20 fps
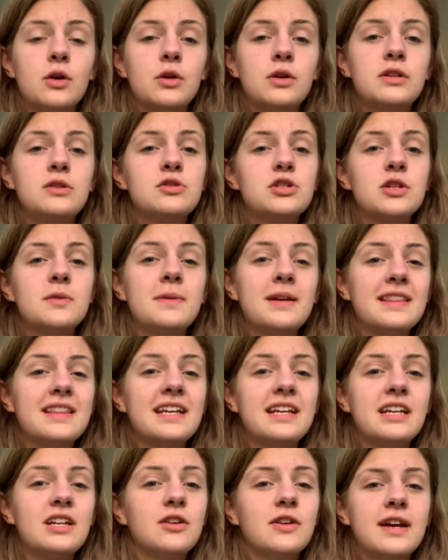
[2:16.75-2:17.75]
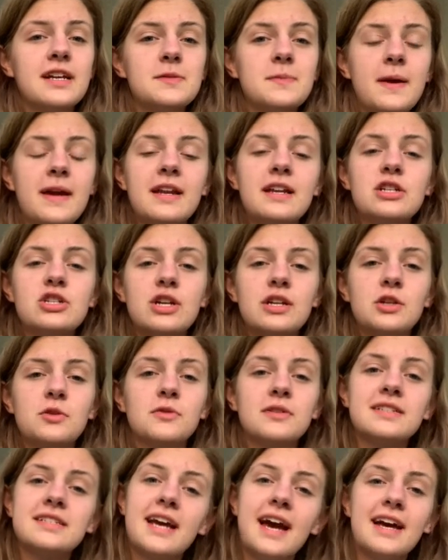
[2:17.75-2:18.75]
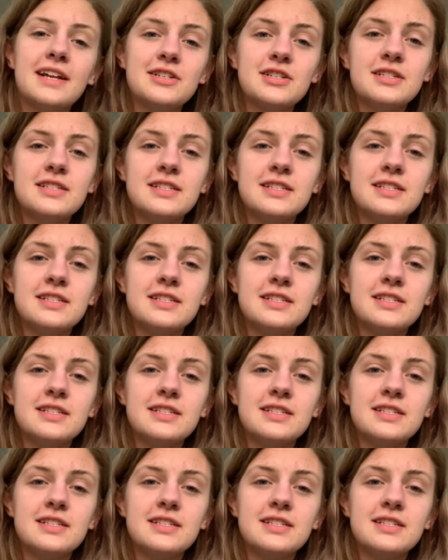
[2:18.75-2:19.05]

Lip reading: you should be at the end of your ACE bandage, and you will attach it